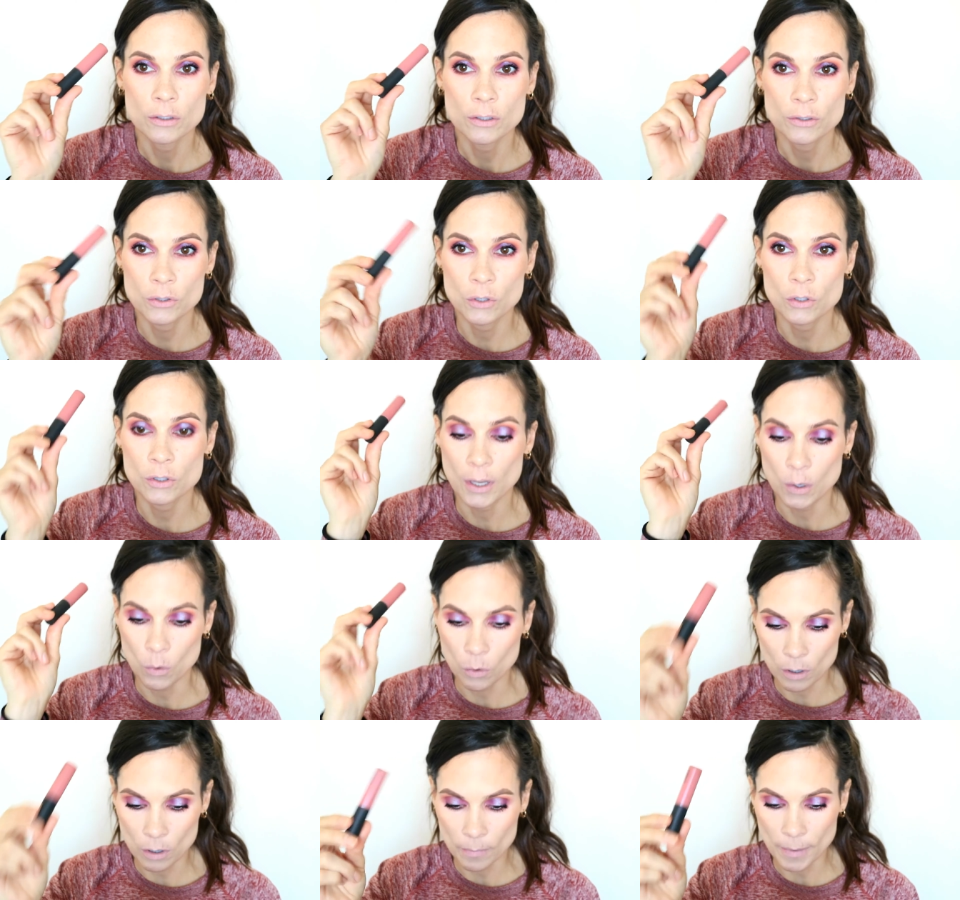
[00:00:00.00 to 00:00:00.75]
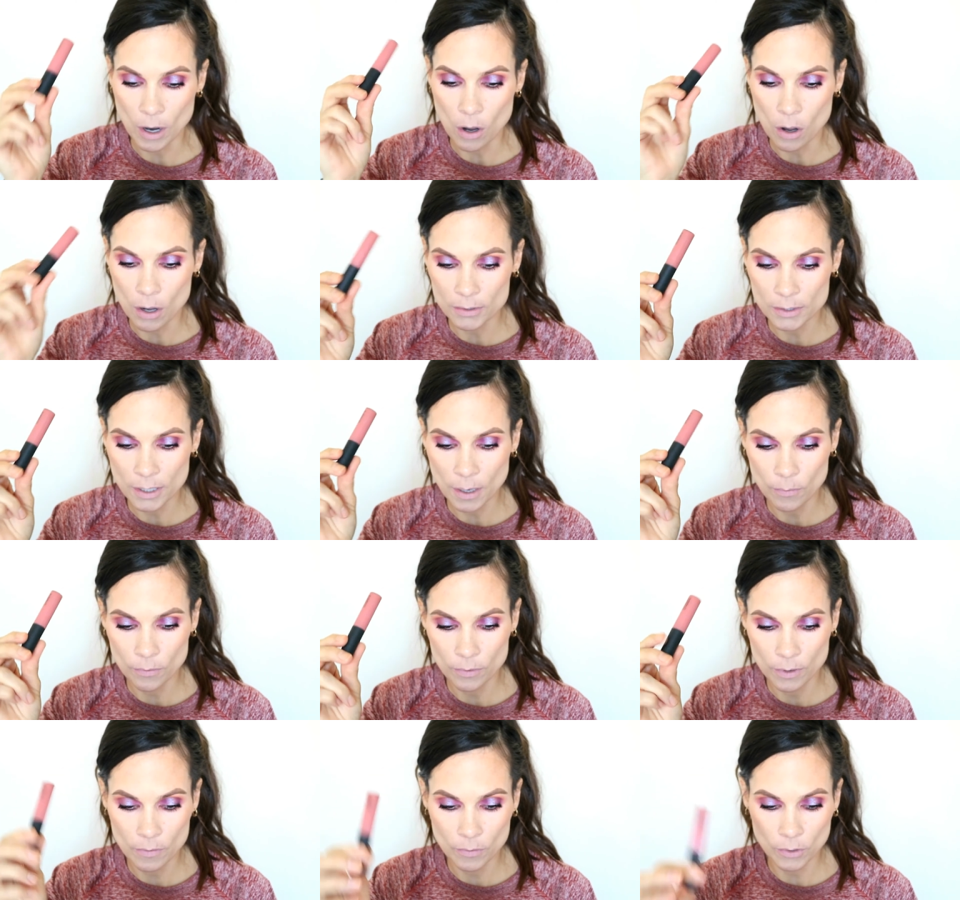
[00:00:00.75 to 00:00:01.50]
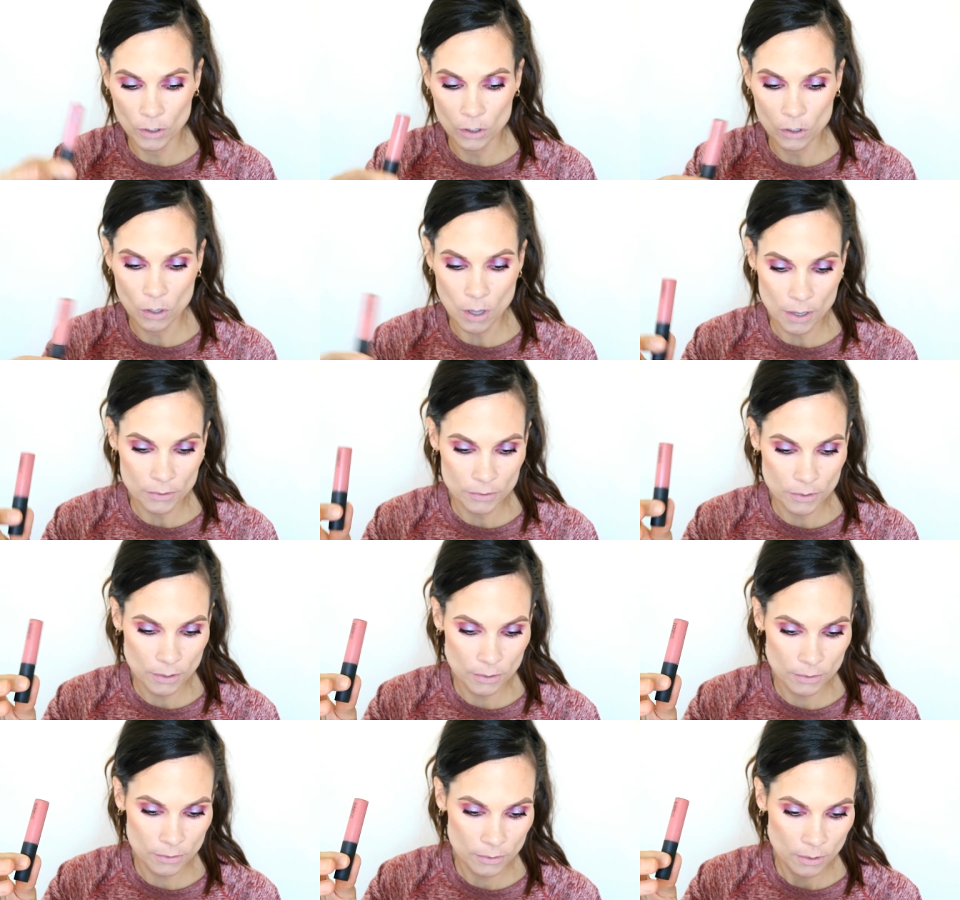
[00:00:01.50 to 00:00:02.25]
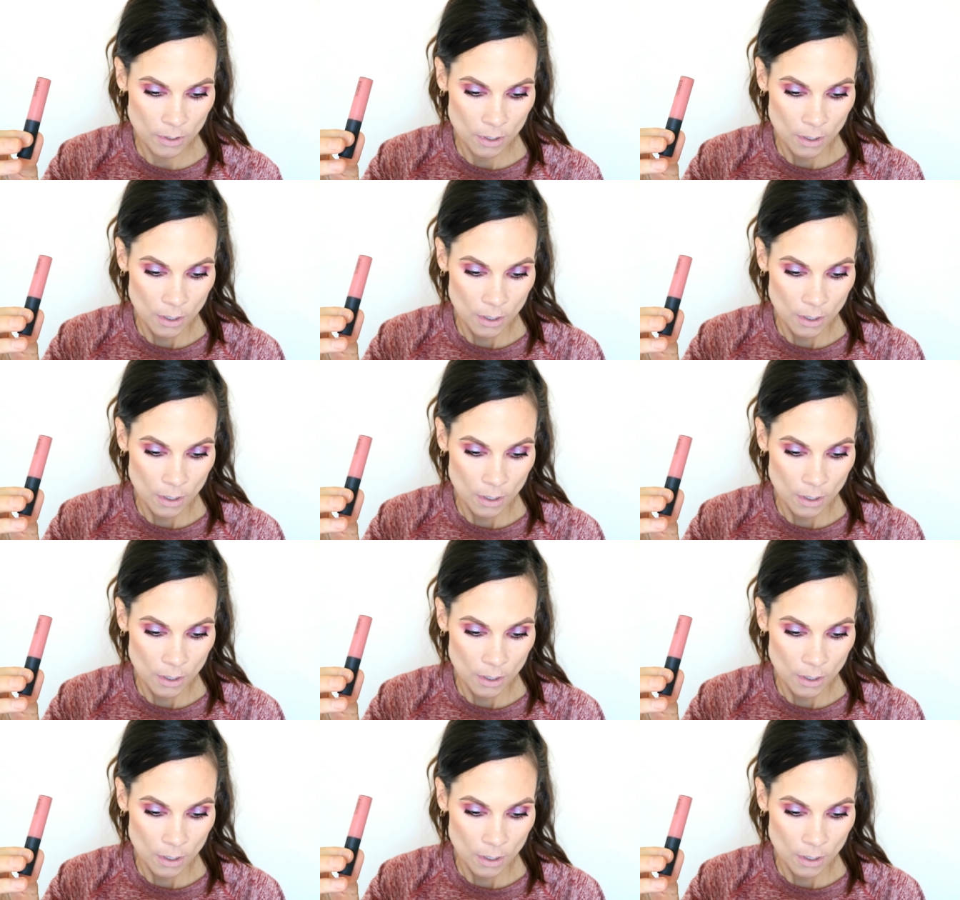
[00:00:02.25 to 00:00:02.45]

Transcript: This is like one of my all-time favorite glosses.